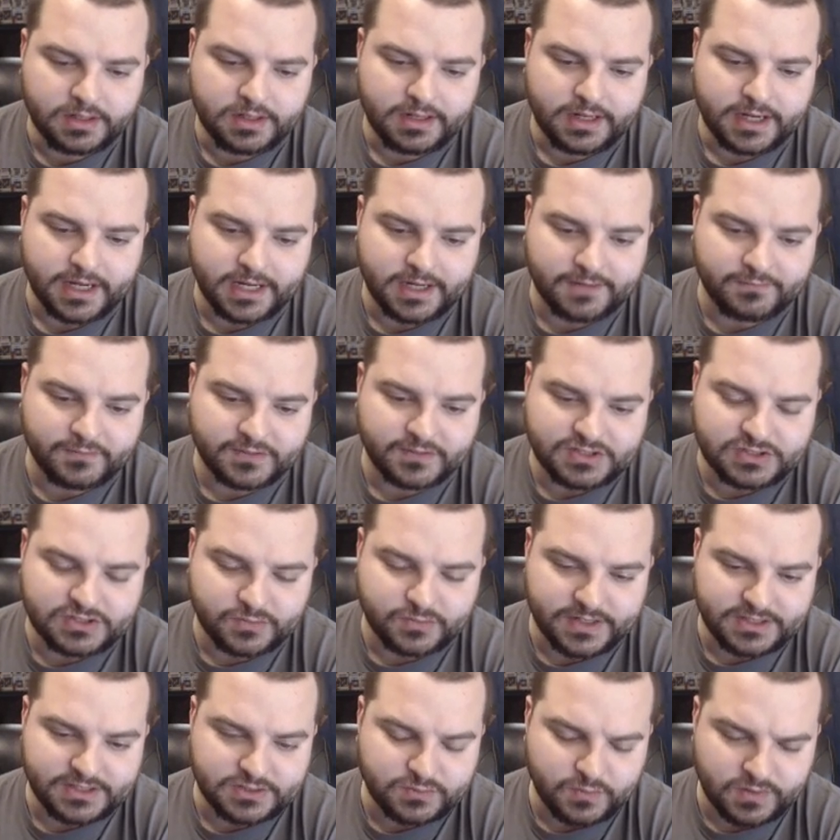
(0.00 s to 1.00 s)
and if it
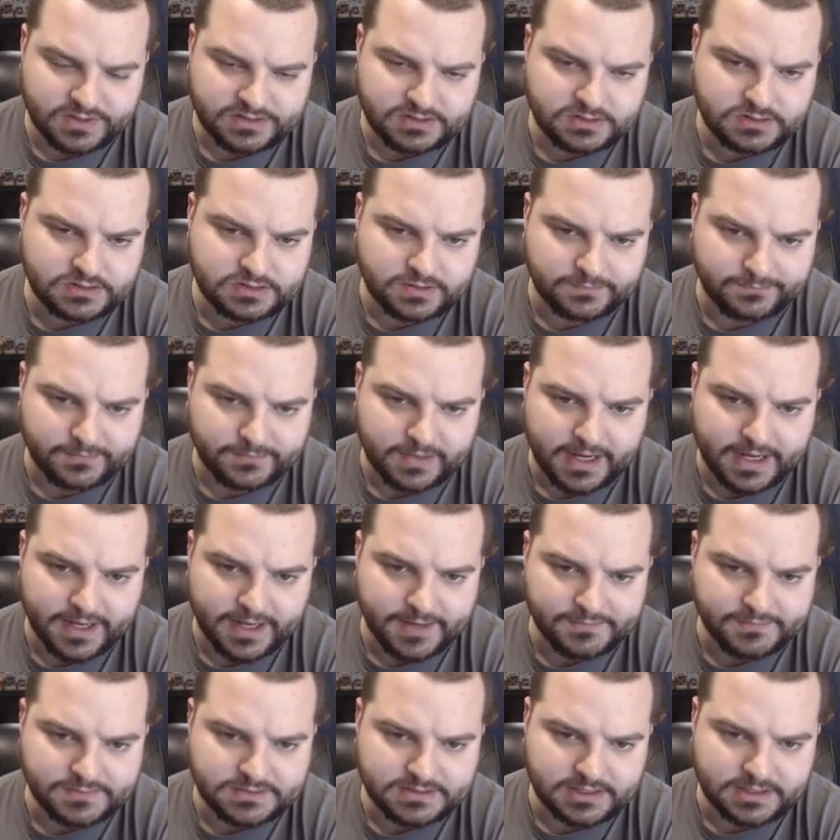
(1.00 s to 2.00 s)
swings once and
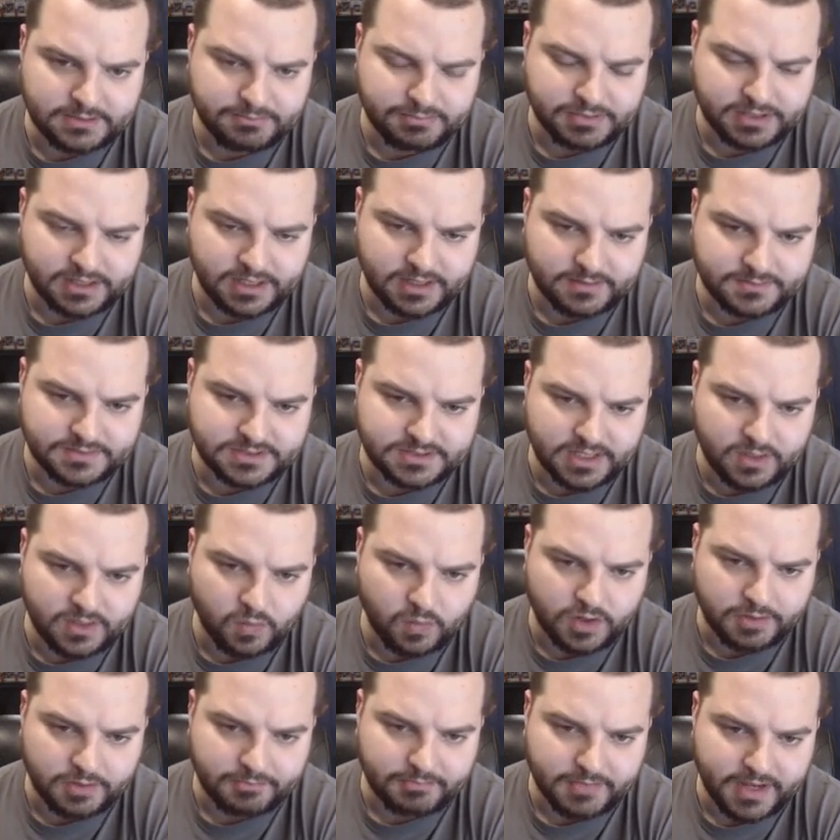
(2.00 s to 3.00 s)
survives, it becomes a
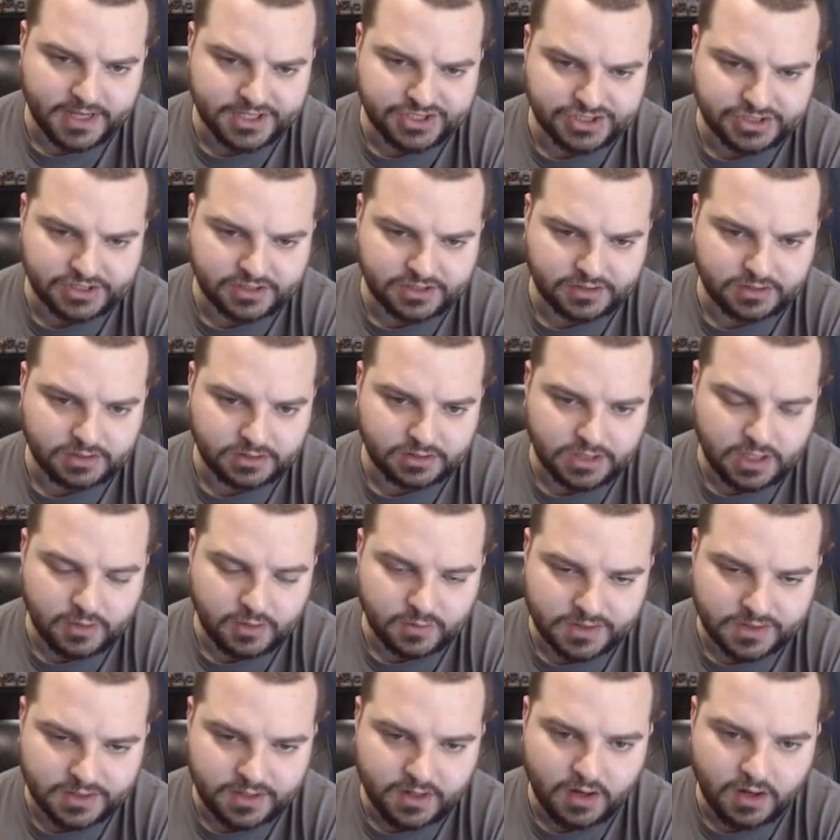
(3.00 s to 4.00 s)
1 Magicka
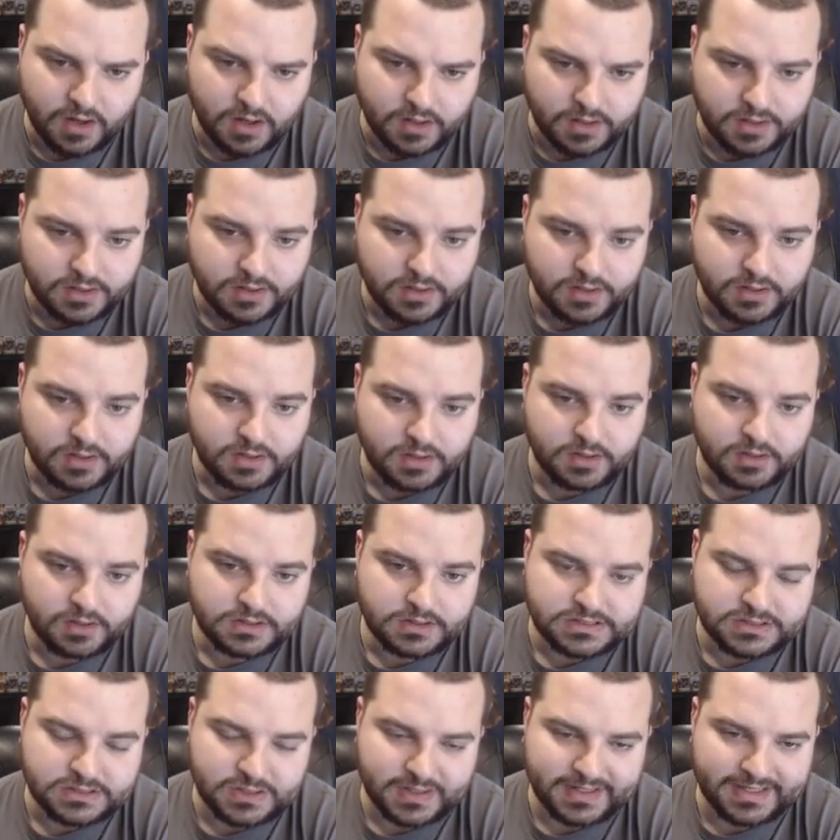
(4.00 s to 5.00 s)
lower card.
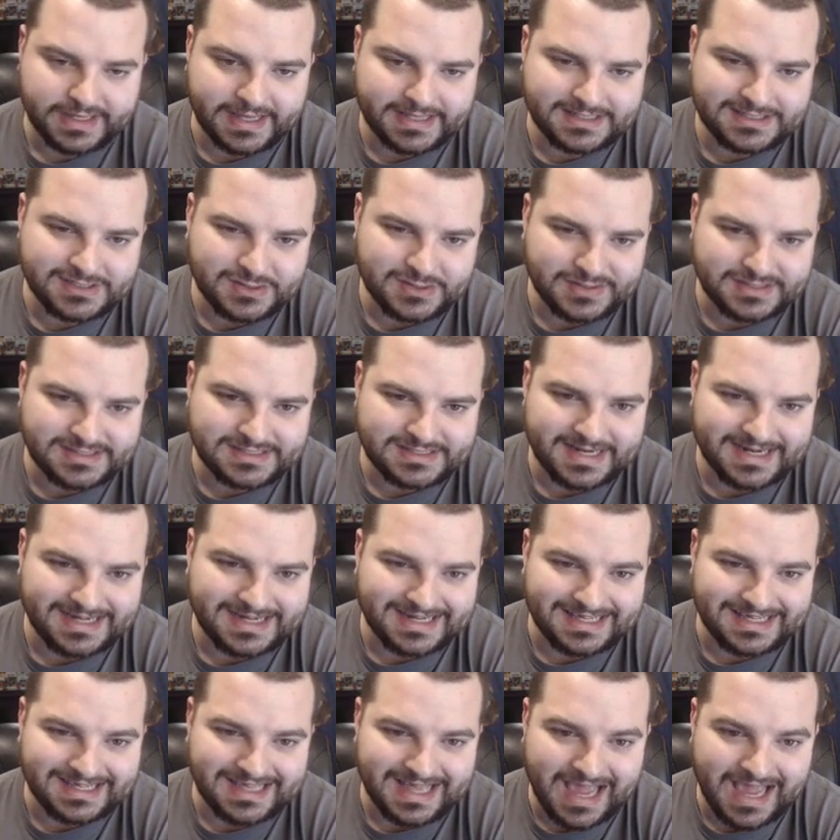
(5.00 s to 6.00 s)
So I guess you can say it
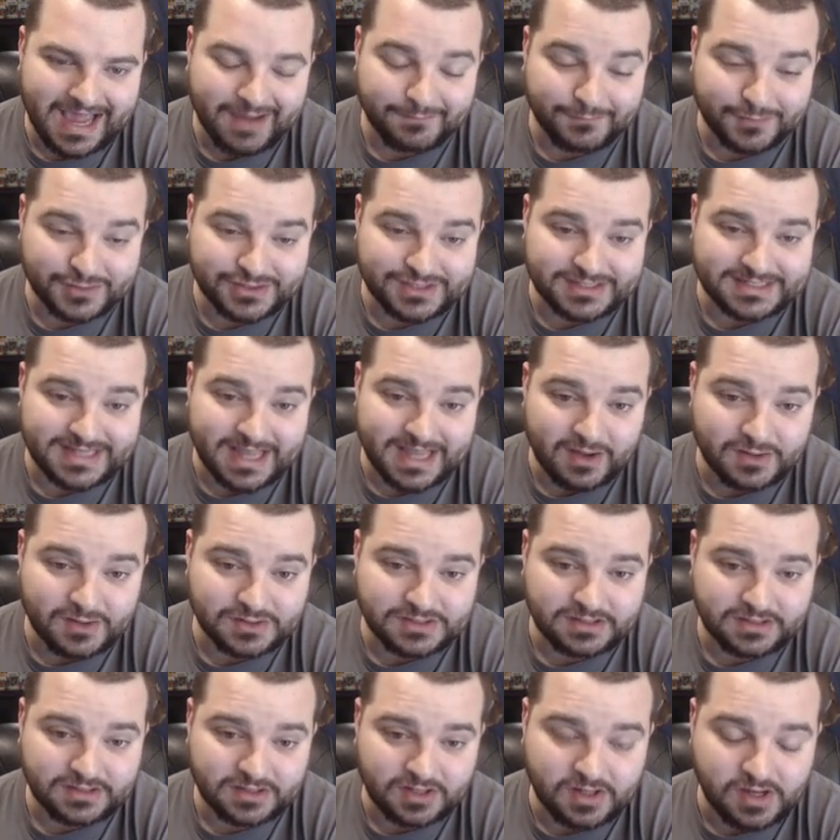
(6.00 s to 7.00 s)
averages out
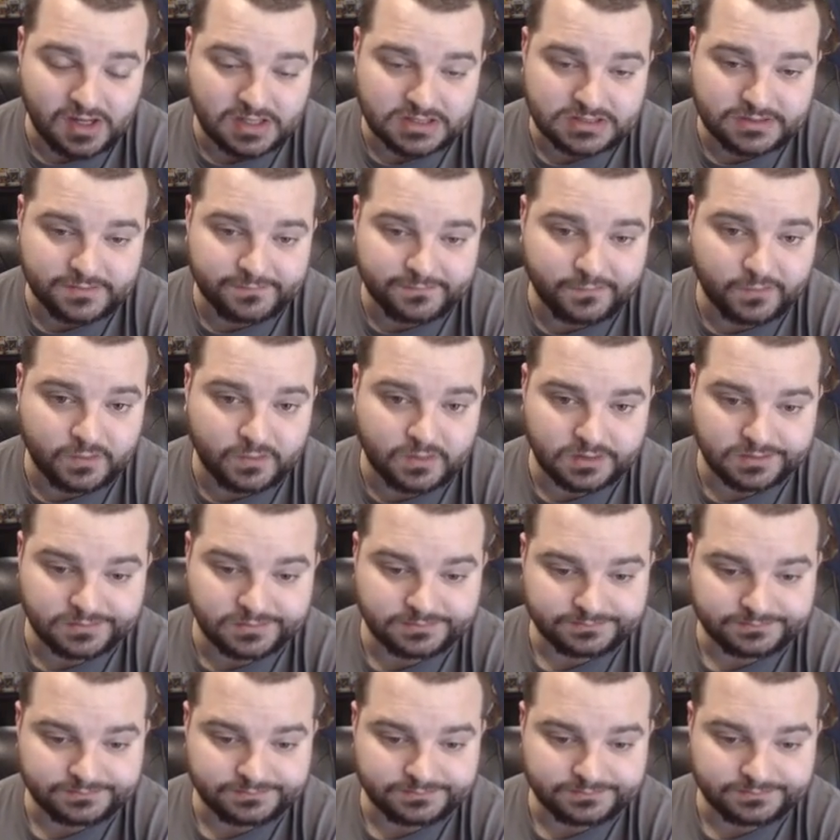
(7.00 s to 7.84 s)
to the cost of 4.